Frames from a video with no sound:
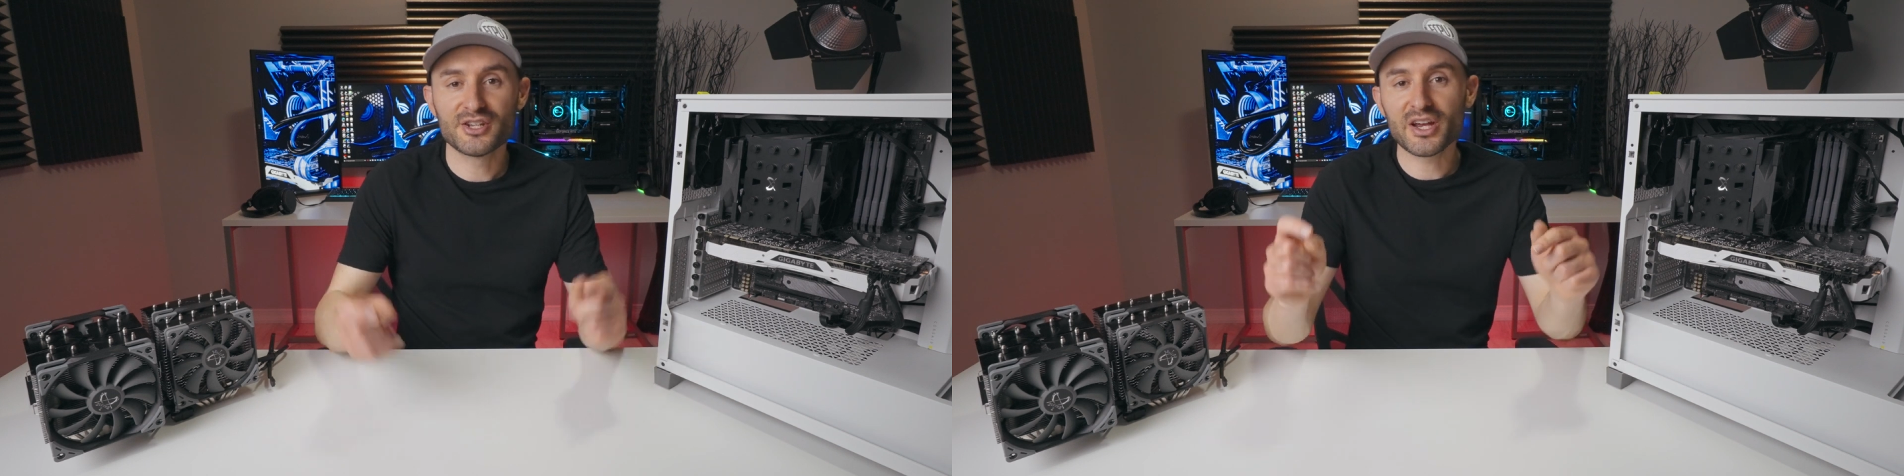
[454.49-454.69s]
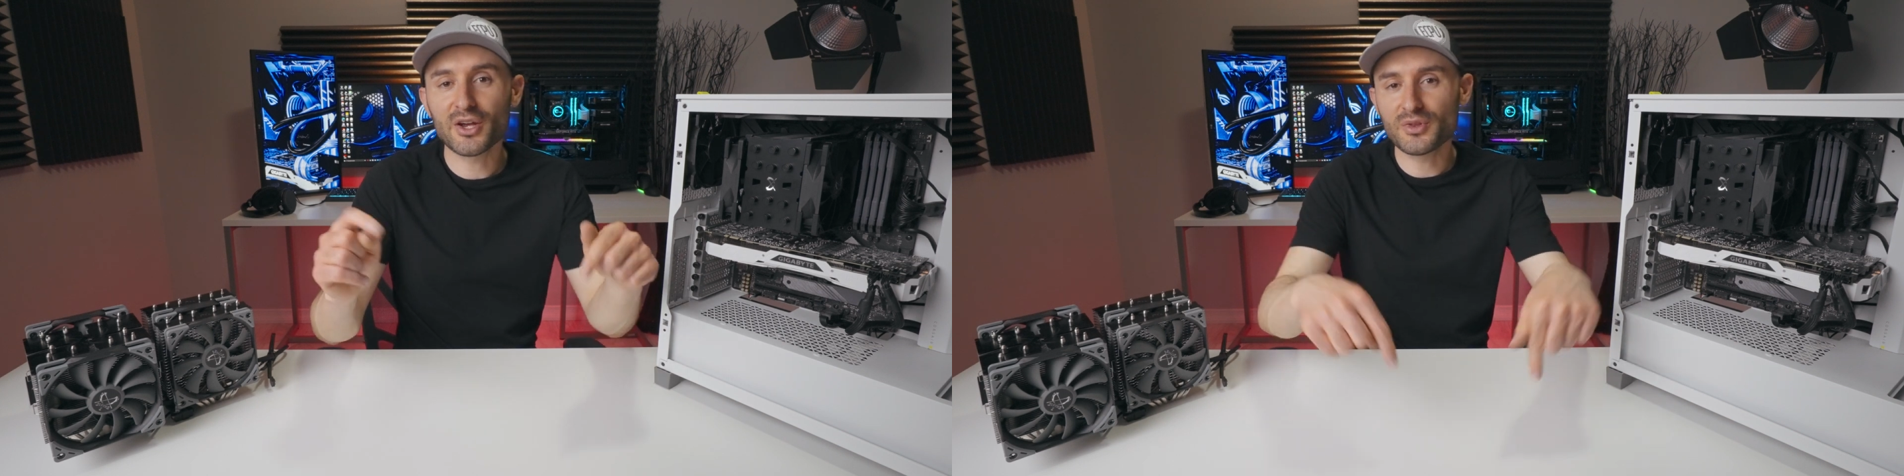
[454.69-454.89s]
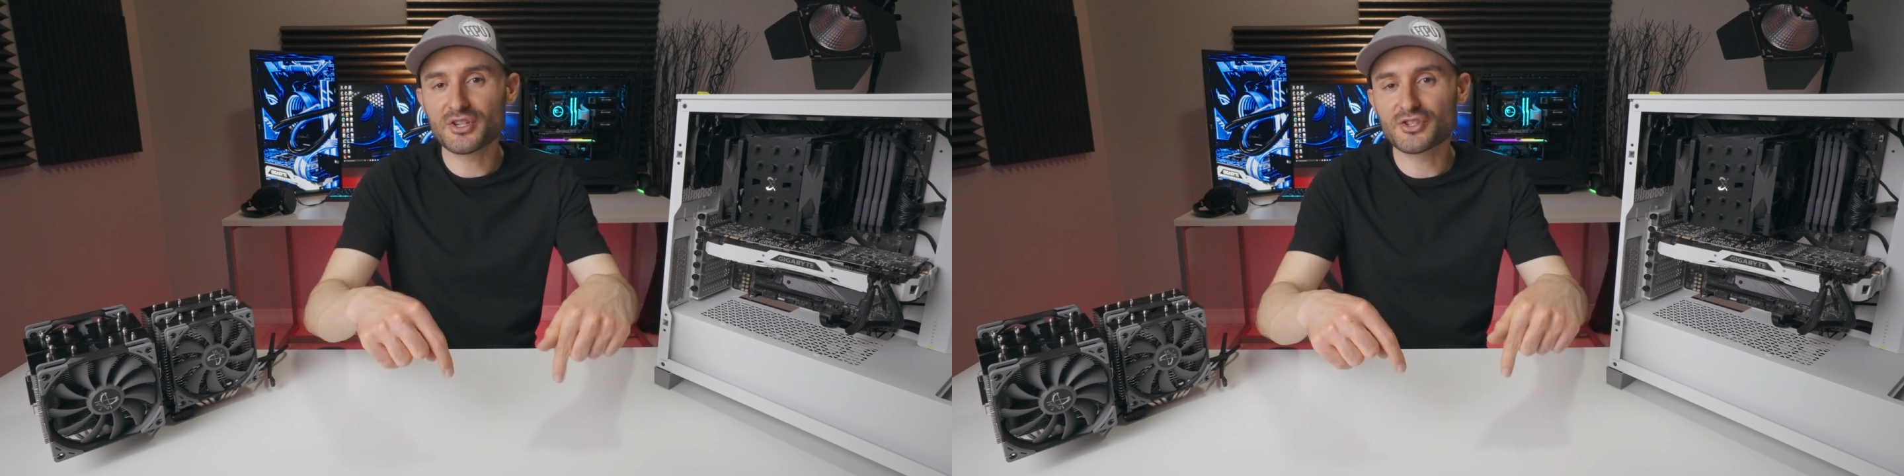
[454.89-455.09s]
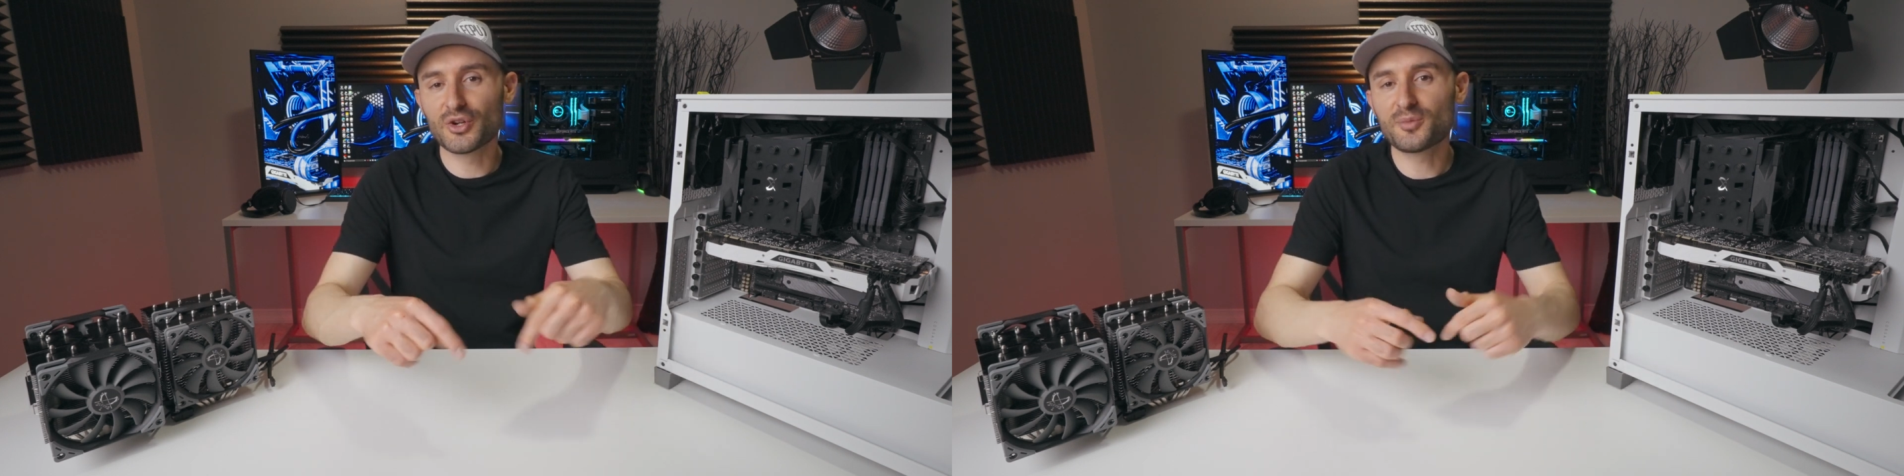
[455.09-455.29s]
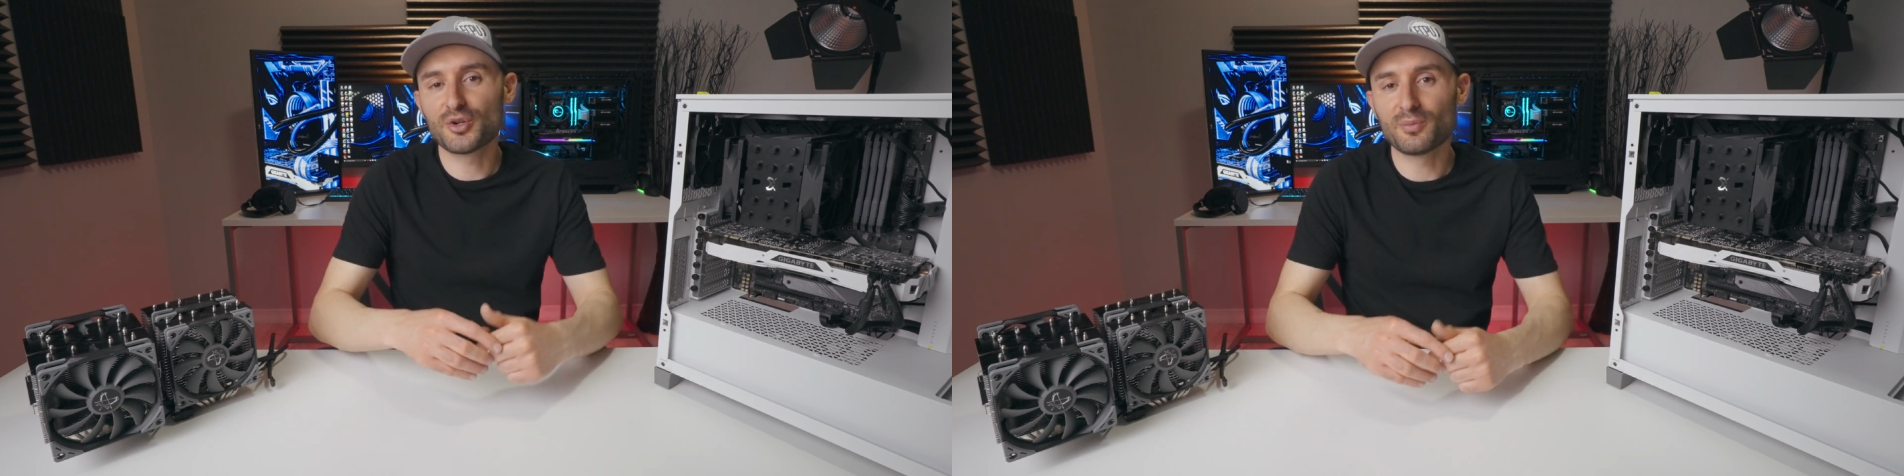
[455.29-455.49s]
Check out the
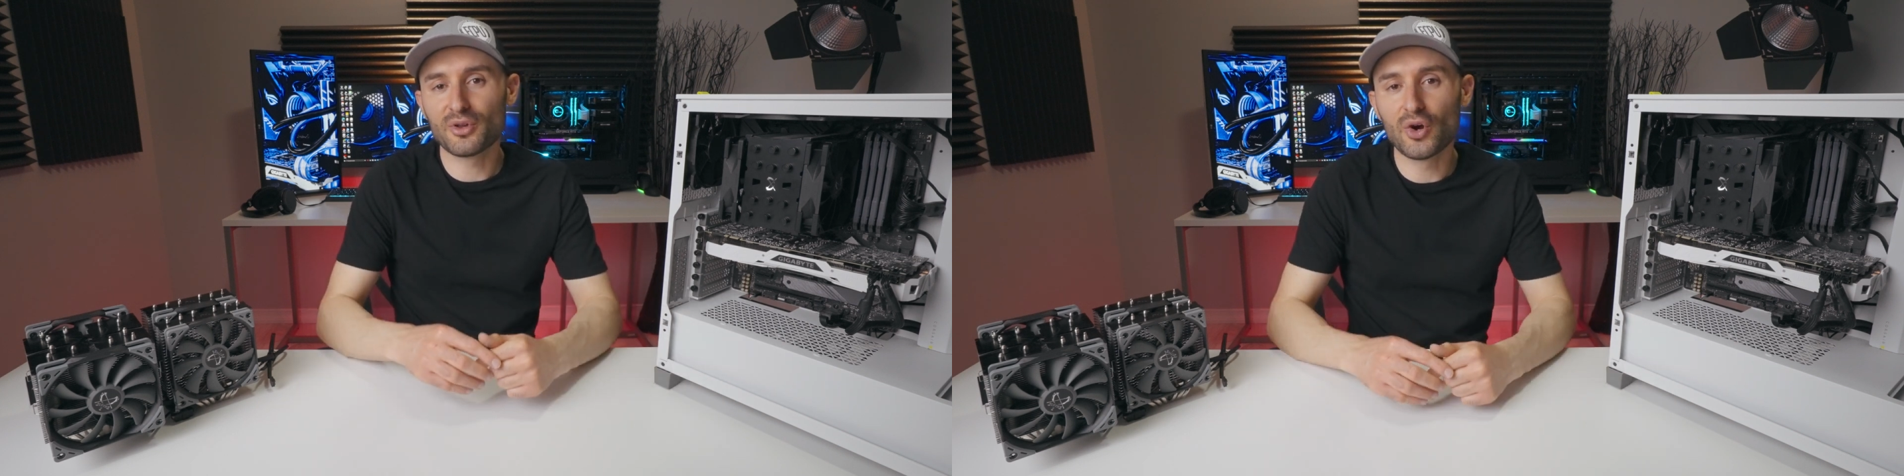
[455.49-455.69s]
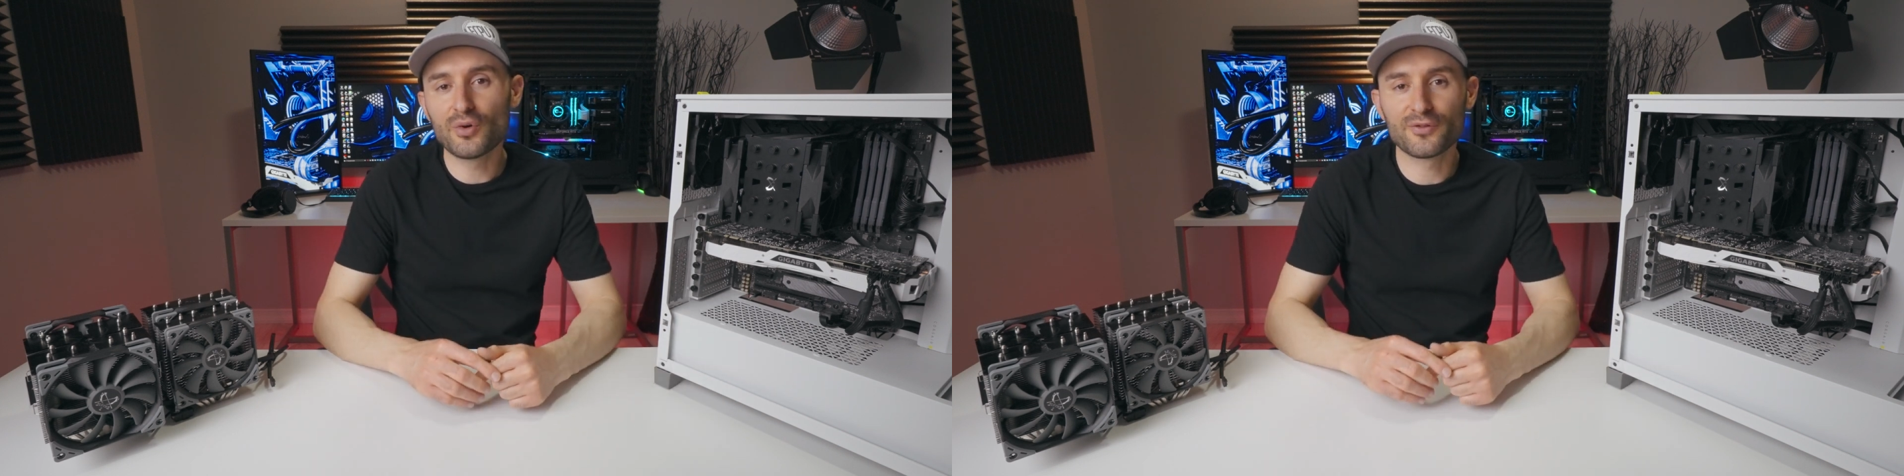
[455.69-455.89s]
description below